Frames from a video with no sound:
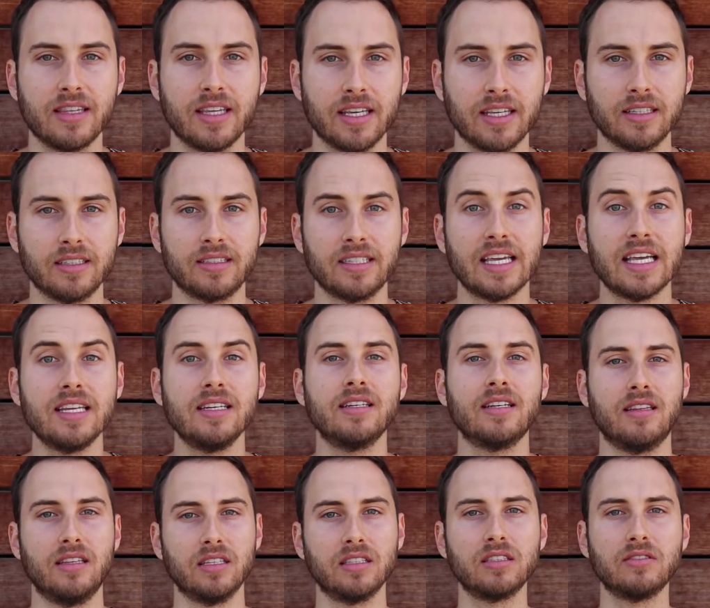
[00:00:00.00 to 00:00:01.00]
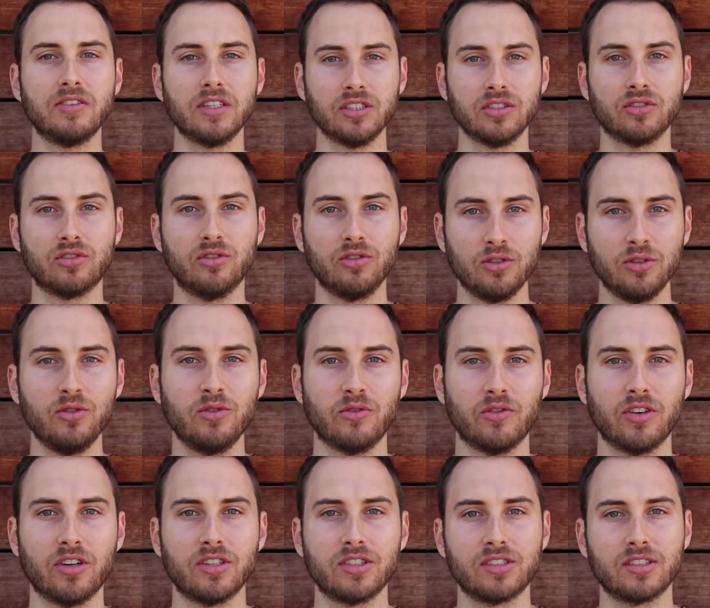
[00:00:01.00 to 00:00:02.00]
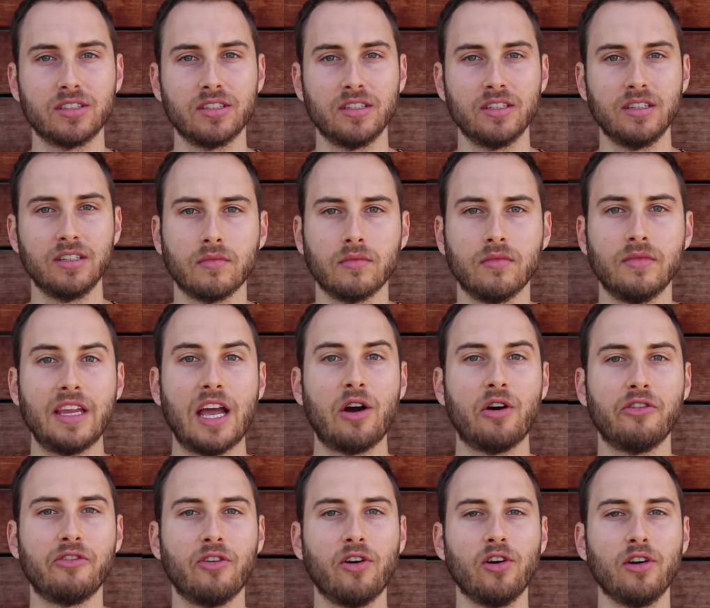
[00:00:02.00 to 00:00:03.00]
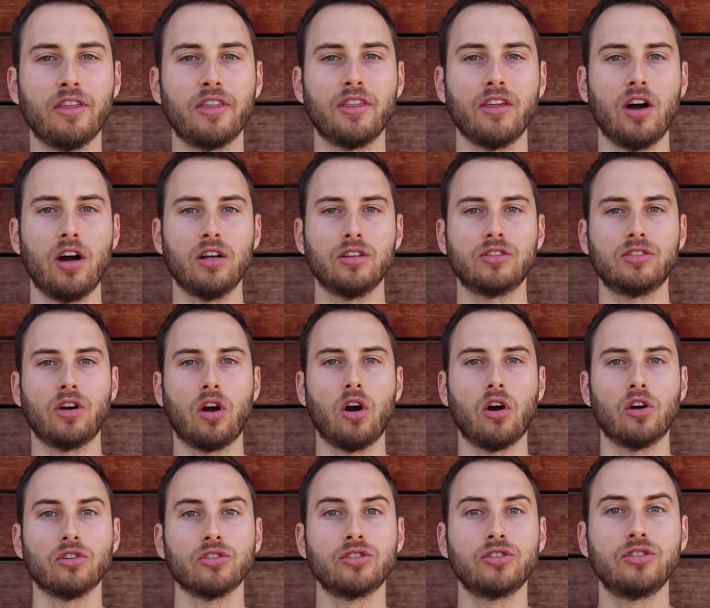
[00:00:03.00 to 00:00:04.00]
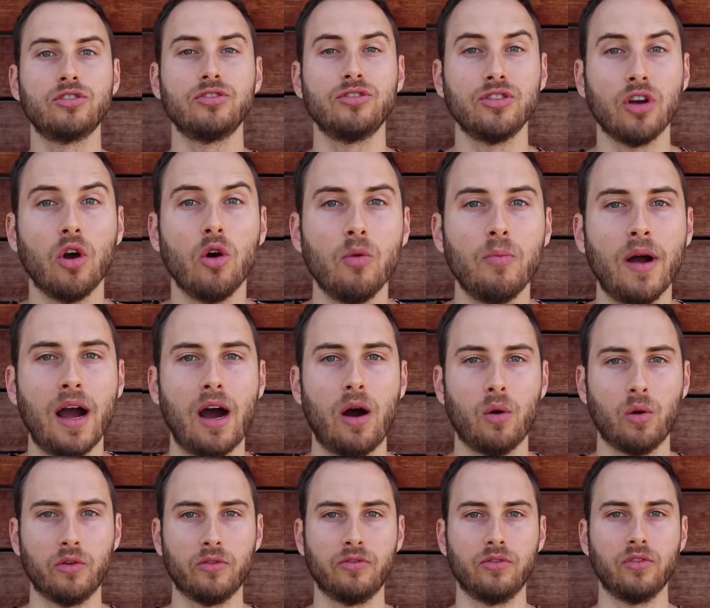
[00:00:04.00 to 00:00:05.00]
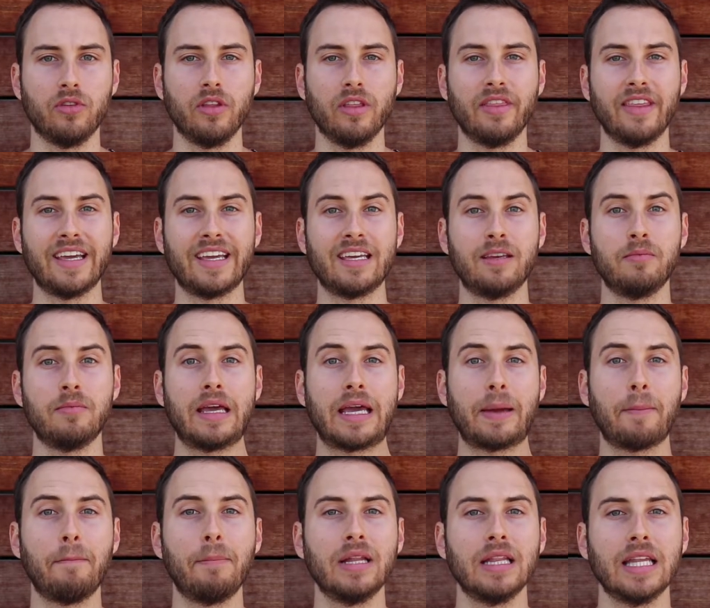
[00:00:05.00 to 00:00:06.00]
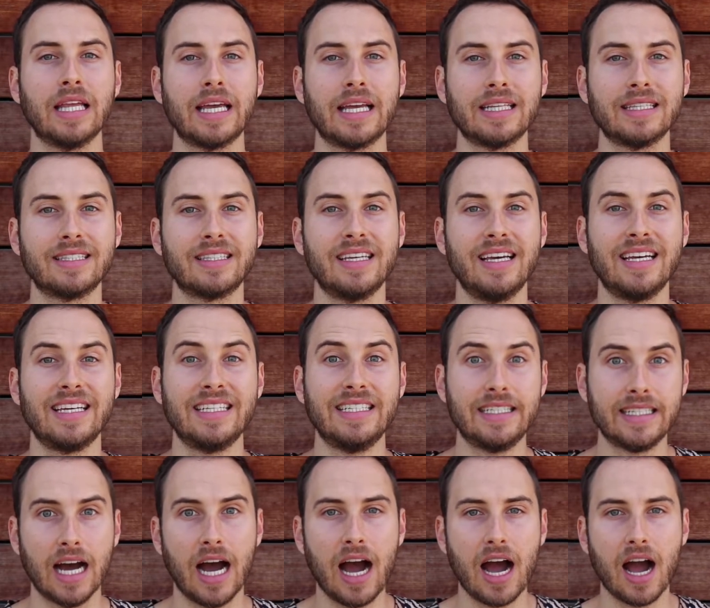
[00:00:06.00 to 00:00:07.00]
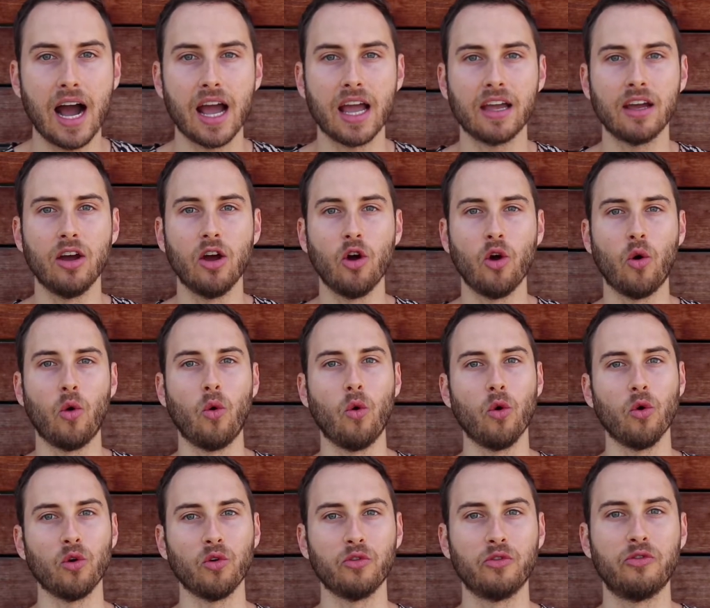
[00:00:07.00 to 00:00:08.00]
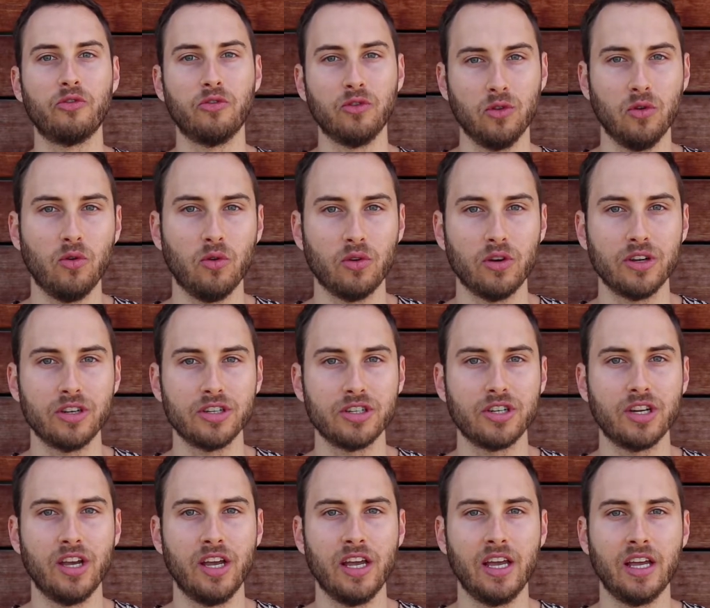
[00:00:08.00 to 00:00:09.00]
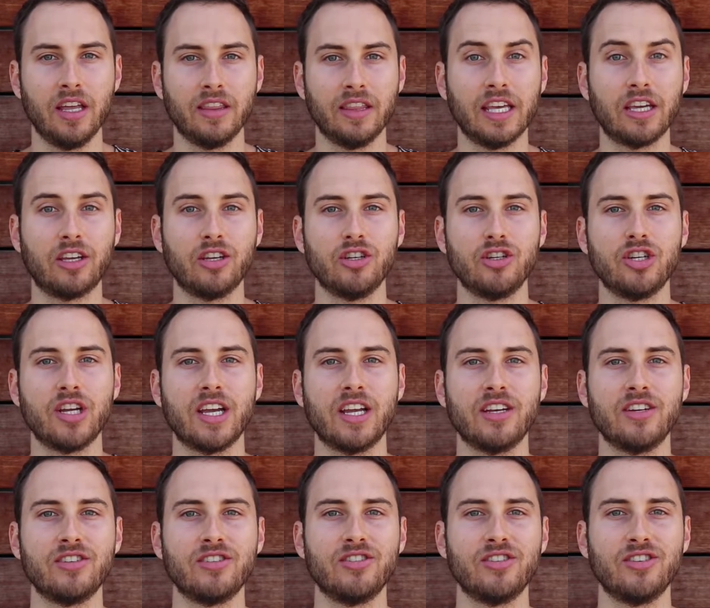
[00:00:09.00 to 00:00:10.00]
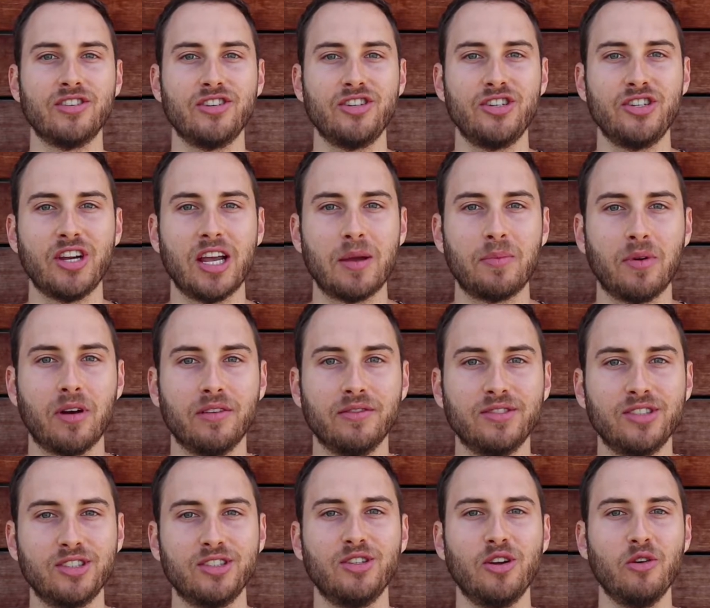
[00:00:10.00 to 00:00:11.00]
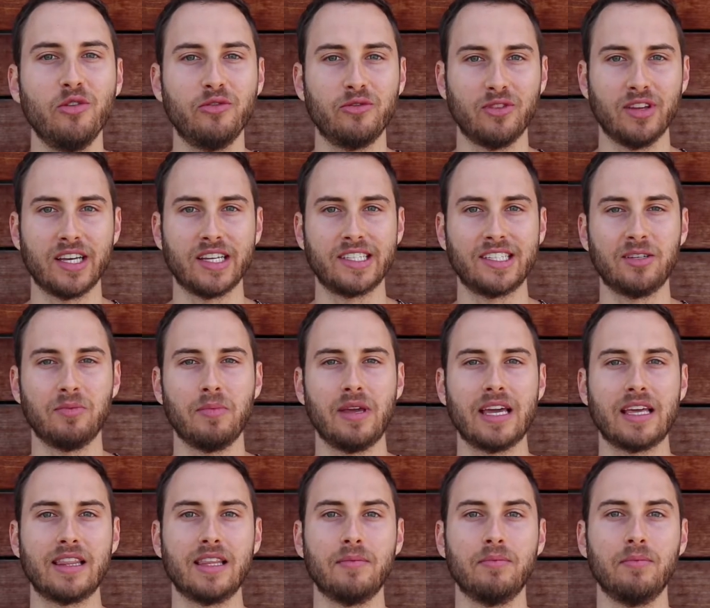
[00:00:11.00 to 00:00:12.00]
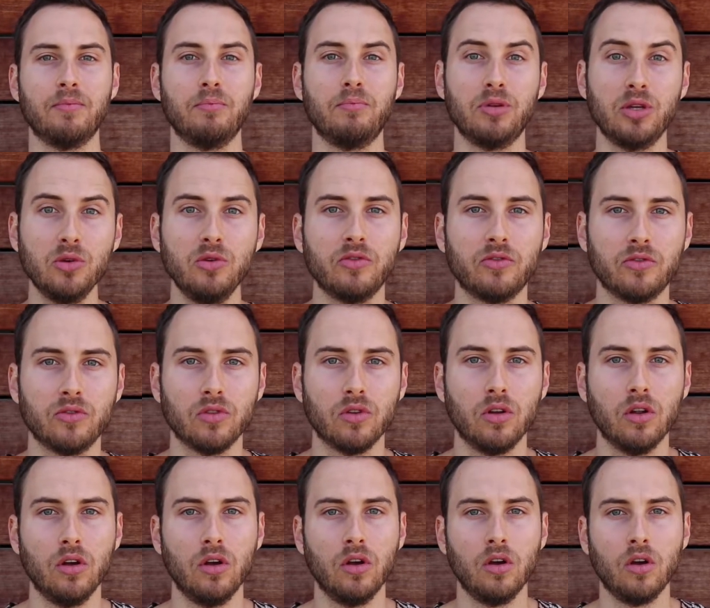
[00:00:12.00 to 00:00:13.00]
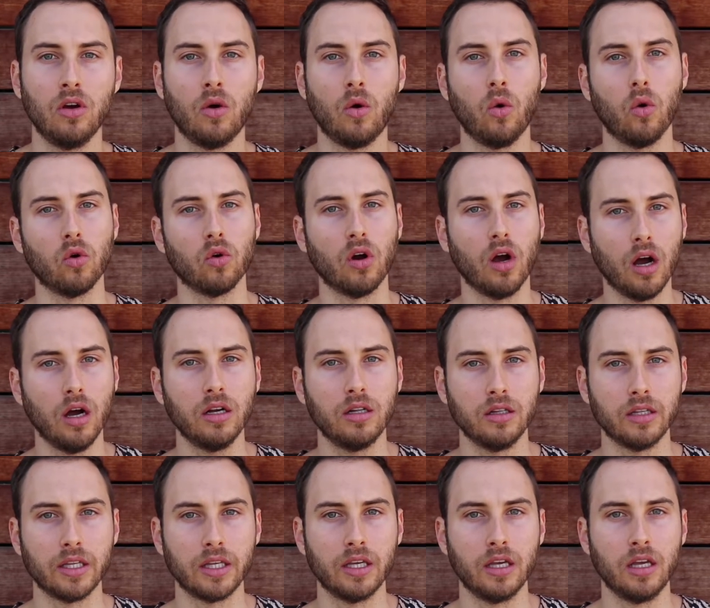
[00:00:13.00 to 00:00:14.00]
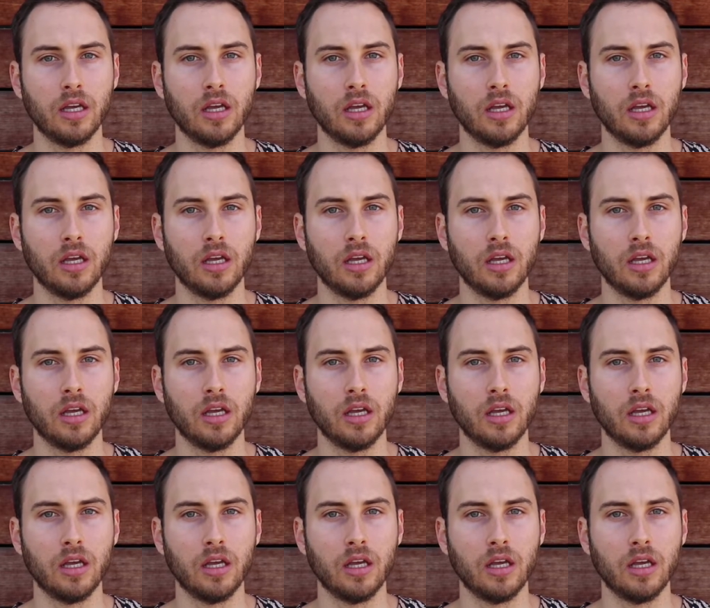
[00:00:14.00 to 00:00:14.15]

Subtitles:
things into this physical universe. Now, if our thoughts are so powerful, they can make plants die or flourish. They can change the shape of snowflakes to make them beautiful or ugly.